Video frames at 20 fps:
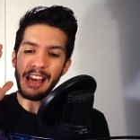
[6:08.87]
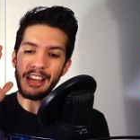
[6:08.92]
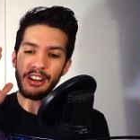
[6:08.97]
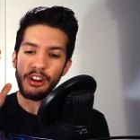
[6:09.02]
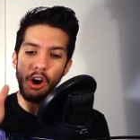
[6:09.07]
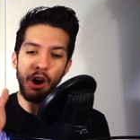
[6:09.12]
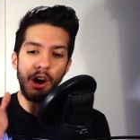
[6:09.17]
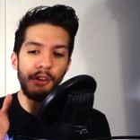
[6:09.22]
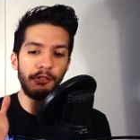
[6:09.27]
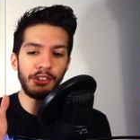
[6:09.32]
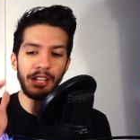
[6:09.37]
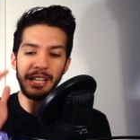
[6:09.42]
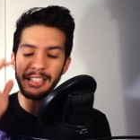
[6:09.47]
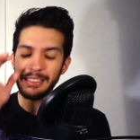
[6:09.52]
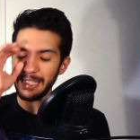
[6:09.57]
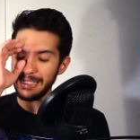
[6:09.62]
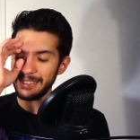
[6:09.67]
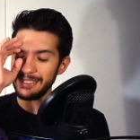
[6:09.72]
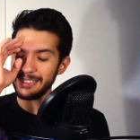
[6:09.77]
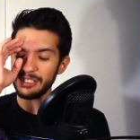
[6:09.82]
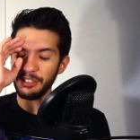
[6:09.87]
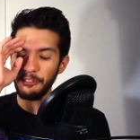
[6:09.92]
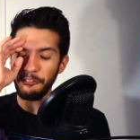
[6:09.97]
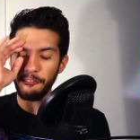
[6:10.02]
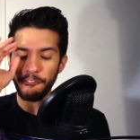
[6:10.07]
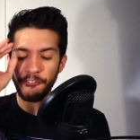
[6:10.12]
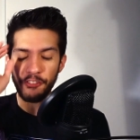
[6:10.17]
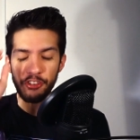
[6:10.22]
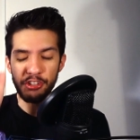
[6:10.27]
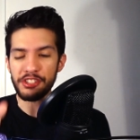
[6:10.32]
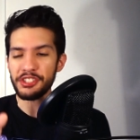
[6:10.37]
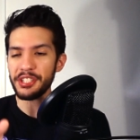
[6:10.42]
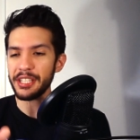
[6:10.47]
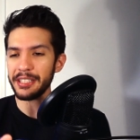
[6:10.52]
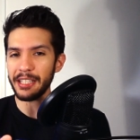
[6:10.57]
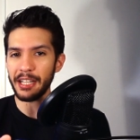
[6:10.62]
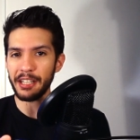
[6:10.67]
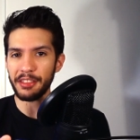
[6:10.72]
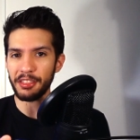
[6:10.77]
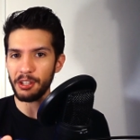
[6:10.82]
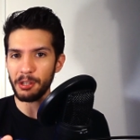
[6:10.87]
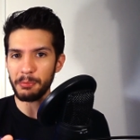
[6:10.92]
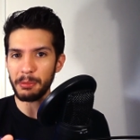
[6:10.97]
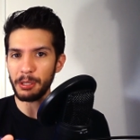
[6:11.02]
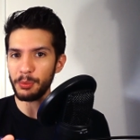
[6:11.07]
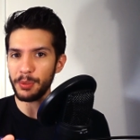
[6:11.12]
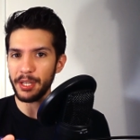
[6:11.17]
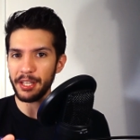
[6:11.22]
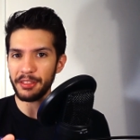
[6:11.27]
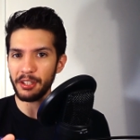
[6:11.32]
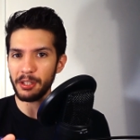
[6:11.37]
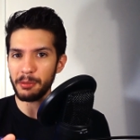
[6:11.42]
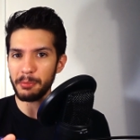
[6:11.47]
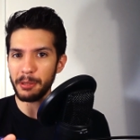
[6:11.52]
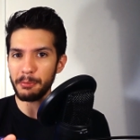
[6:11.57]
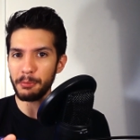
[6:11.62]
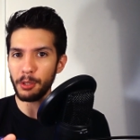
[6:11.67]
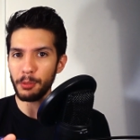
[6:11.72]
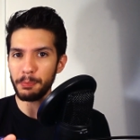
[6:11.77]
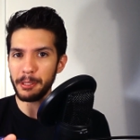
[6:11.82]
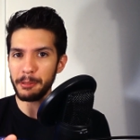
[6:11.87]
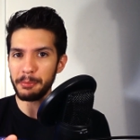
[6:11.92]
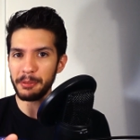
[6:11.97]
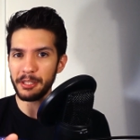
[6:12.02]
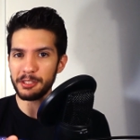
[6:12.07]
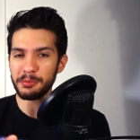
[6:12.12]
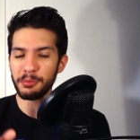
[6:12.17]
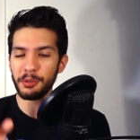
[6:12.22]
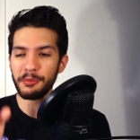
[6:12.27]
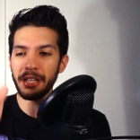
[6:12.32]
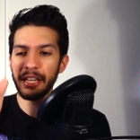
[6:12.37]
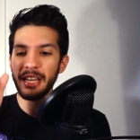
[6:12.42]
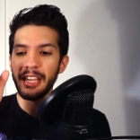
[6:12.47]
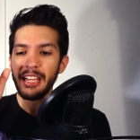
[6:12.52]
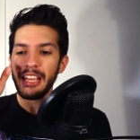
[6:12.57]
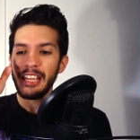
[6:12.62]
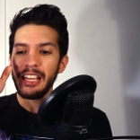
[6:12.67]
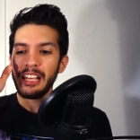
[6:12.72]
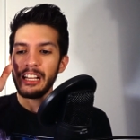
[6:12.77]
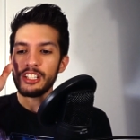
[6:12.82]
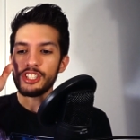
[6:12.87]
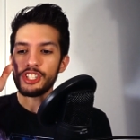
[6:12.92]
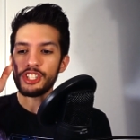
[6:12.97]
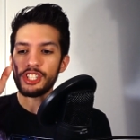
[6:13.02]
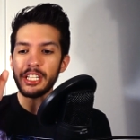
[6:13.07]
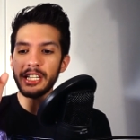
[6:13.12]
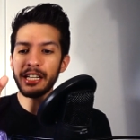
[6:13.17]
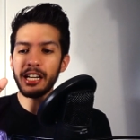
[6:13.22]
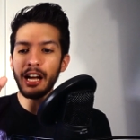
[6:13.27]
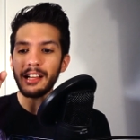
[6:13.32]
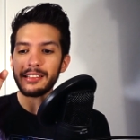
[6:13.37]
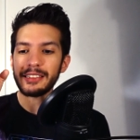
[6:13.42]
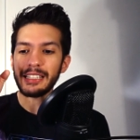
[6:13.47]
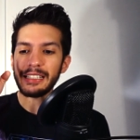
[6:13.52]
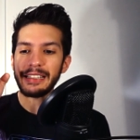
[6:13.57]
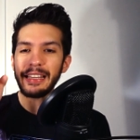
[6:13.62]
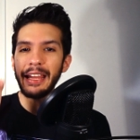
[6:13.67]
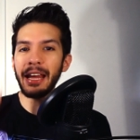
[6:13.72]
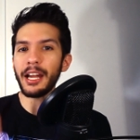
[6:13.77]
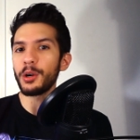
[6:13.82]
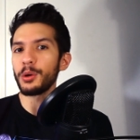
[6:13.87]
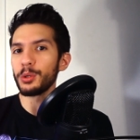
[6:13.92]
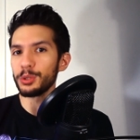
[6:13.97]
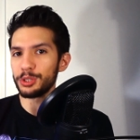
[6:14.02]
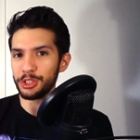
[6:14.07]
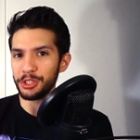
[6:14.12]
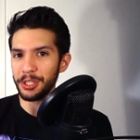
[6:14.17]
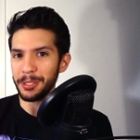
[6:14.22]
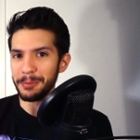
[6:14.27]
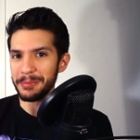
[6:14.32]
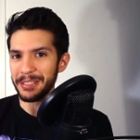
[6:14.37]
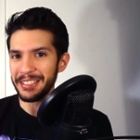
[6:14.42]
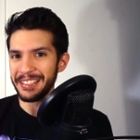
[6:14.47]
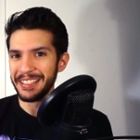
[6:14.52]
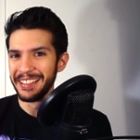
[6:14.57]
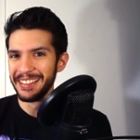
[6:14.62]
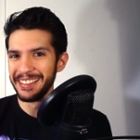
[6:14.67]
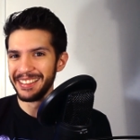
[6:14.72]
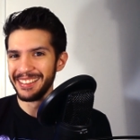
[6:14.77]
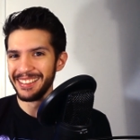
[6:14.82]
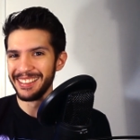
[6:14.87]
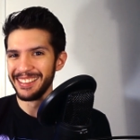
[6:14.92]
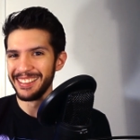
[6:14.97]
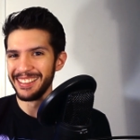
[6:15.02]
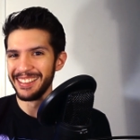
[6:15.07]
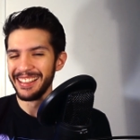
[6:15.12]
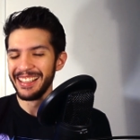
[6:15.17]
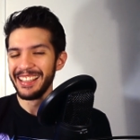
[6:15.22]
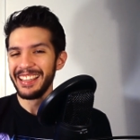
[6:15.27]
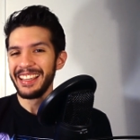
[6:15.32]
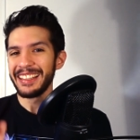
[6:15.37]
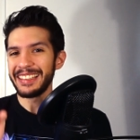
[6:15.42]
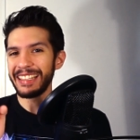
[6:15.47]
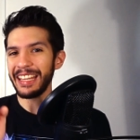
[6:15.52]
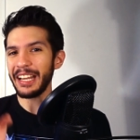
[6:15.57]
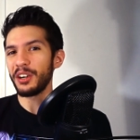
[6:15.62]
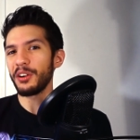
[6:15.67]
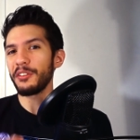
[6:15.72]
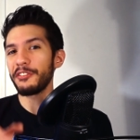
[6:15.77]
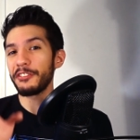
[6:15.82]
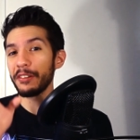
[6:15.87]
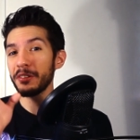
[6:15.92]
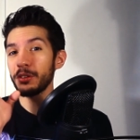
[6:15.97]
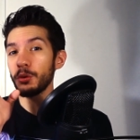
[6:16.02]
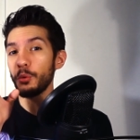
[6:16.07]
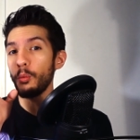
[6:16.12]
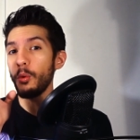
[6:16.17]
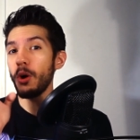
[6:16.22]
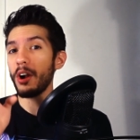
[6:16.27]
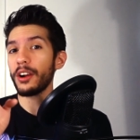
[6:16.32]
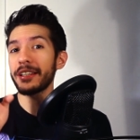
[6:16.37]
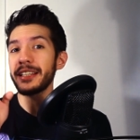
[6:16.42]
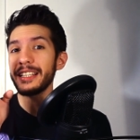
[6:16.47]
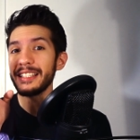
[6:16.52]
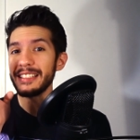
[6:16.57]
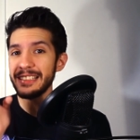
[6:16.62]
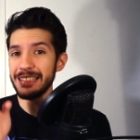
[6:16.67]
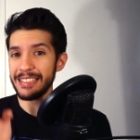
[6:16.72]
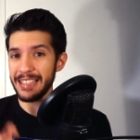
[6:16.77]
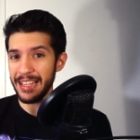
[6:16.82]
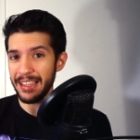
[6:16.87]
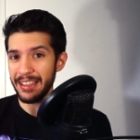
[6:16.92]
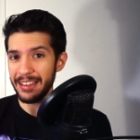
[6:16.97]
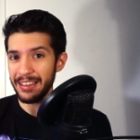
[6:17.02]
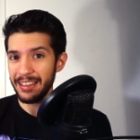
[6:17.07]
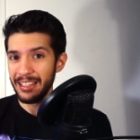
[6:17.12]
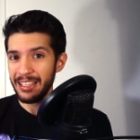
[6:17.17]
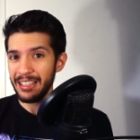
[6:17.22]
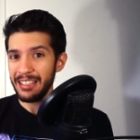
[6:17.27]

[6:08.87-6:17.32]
an awful lot. Like, this is the first thing that I thought about when I thought about Bo Peep in this movie. She got the Carol treatment. Carol from The Walking Dead.